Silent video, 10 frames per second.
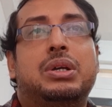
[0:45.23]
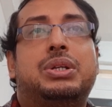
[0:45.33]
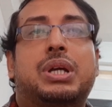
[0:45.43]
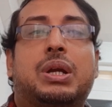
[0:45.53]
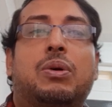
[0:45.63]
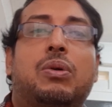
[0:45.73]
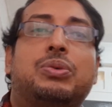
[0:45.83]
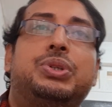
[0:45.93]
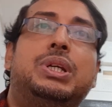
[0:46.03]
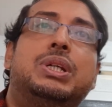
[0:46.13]

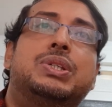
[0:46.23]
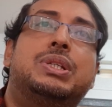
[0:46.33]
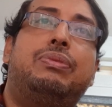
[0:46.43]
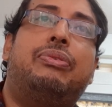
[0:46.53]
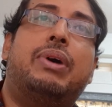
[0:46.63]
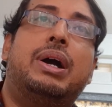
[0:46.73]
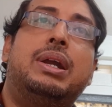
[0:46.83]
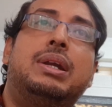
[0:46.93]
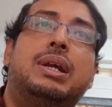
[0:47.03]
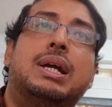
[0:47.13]
Technology is
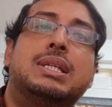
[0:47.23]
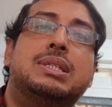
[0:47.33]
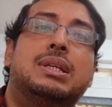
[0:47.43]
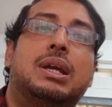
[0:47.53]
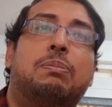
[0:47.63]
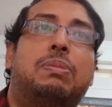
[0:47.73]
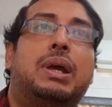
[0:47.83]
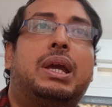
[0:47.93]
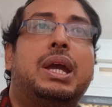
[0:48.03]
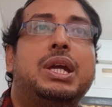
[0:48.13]
defined as the
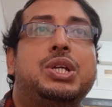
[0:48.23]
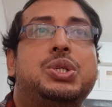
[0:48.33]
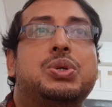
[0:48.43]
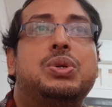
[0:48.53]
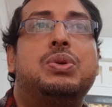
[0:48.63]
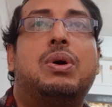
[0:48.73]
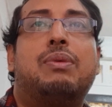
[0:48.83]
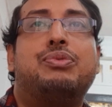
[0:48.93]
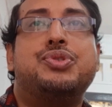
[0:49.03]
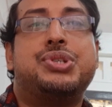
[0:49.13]
application
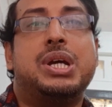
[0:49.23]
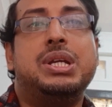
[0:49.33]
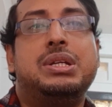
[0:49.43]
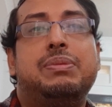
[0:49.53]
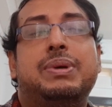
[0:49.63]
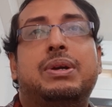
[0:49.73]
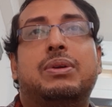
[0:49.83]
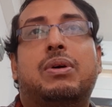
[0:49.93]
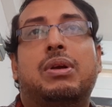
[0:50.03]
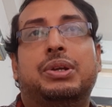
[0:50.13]
of scientific
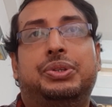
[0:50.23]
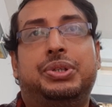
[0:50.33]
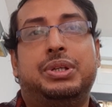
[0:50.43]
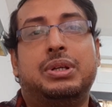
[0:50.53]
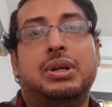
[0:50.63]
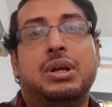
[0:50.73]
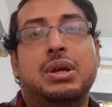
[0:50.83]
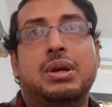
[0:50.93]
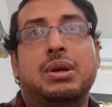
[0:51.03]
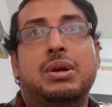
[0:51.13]
knowledge
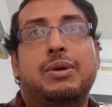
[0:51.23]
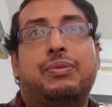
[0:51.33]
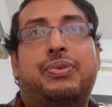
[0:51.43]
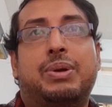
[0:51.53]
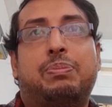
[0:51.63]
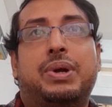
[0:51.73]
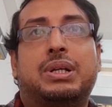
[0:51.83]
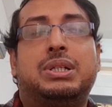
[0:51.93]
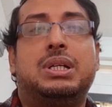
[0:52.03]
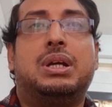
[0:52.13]
for
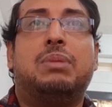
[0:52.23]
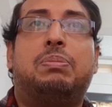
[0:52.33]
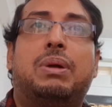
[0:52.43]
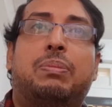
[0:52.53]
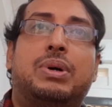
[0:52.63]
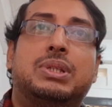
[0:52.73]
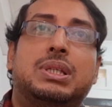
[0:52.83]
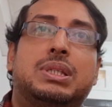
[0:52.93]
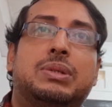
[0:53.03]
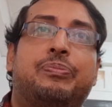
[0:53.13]
practical
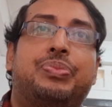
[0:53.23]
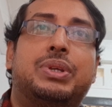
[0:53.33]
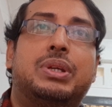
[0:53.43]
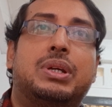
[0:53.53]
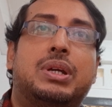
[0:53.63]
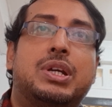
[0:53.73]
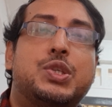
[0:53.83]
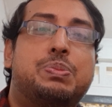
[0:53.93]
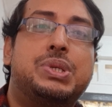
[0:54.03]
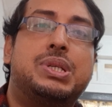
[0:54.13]
purposes,
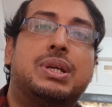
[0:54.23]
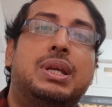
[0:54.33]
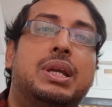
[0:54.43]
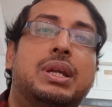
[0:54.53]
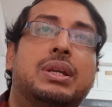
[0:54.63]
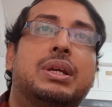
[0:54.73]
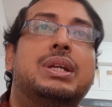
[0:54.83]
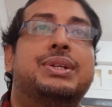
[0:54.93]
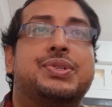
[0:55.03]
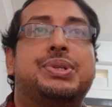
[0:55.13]
especially in
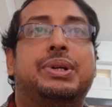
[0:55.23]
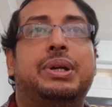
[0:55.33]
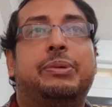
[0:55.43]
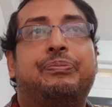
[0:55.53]
industry.